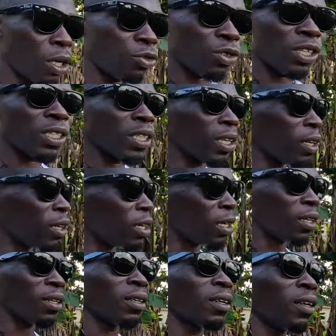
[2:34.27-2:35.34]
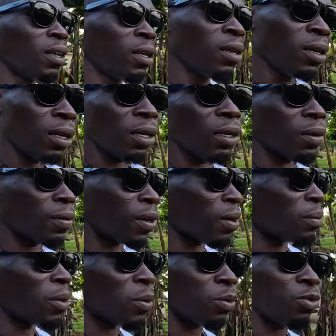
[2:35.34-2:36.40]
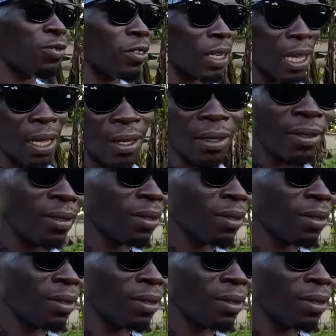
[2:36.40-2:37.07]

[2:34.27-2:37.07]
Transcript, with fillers: actually taking care, and the grandmom too died